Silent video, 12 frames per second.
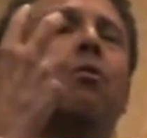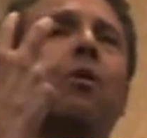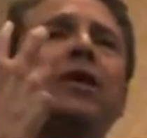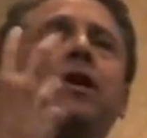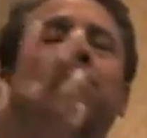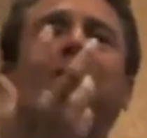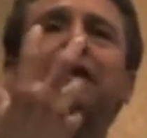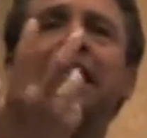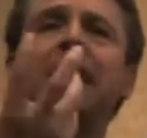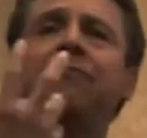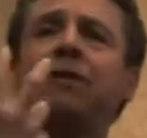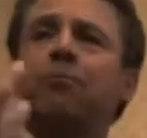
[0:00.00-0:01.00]
When you
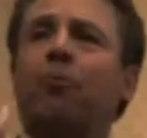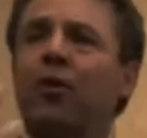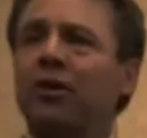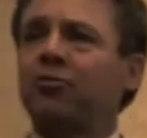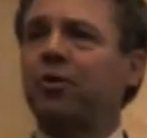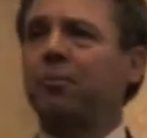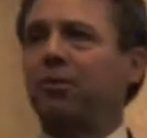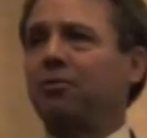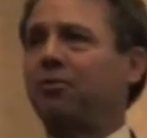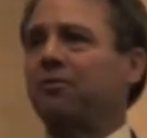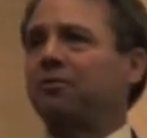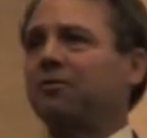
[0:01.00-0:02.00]
believe in
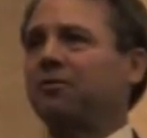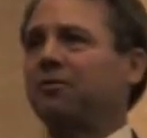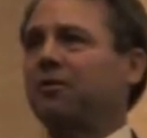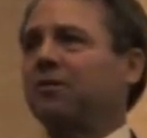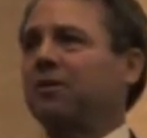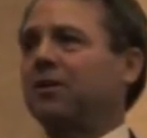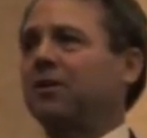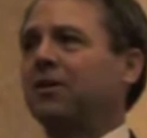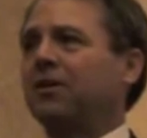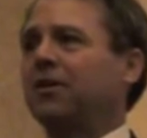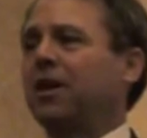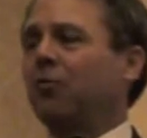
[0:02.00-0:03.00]
principles,
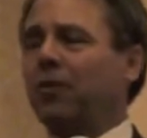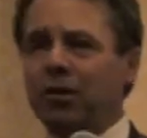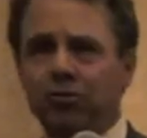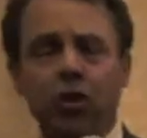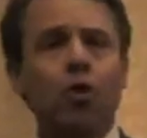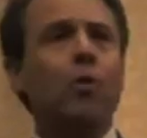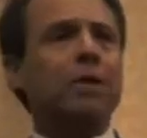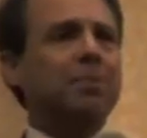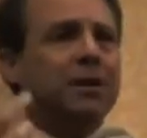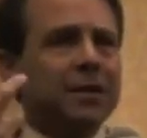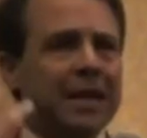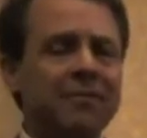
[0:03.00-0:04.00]
and we
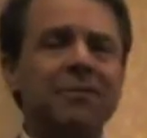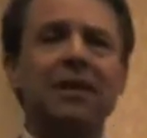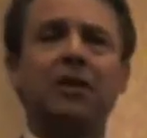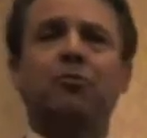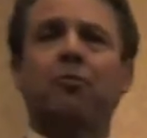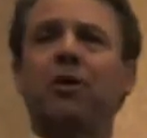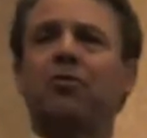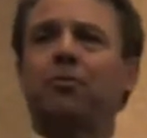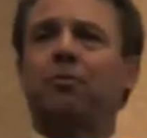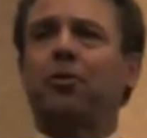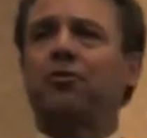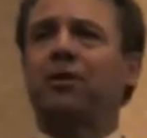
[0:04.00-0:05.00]
believe in these
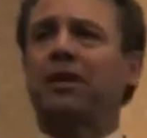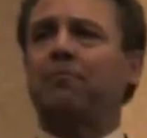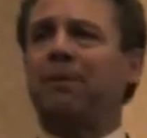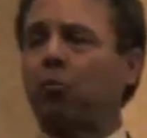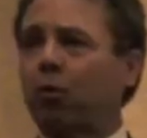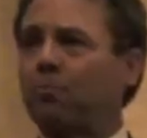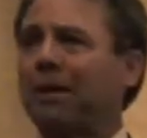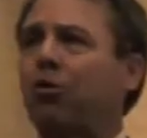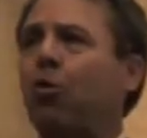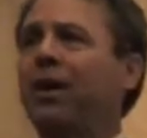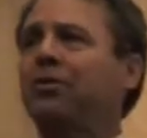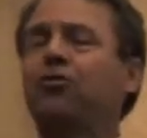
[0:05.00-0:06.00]
principles that were
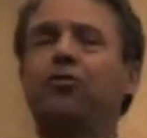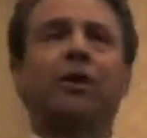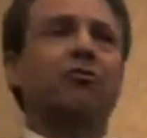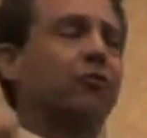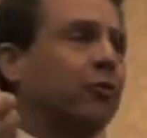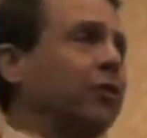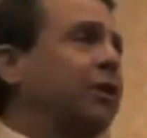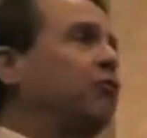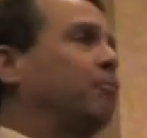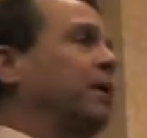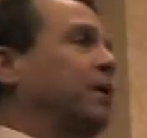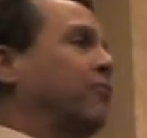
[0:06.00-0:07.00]
bequeathed to us through
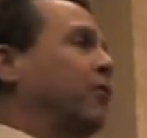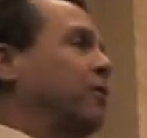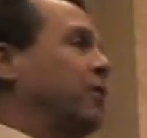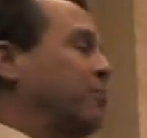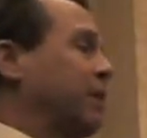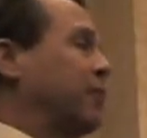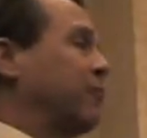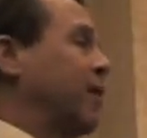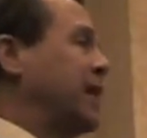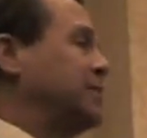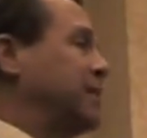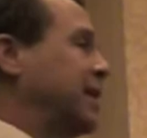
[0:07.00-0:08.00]
the Bill of
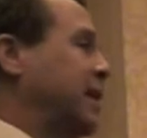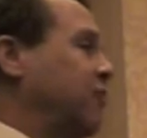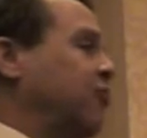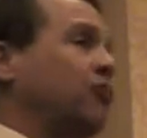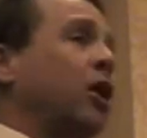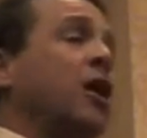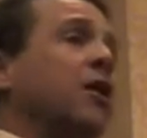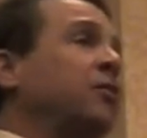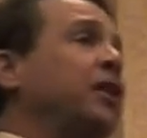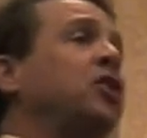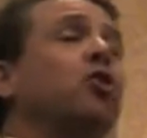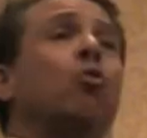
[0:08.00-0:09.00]
Rights and the Constitution,
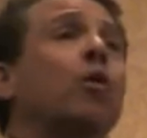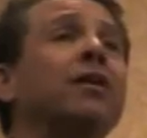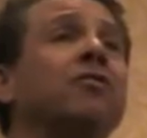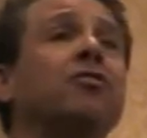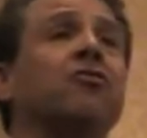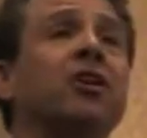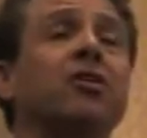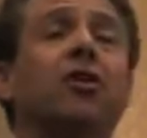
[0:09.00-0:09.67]
then you want to see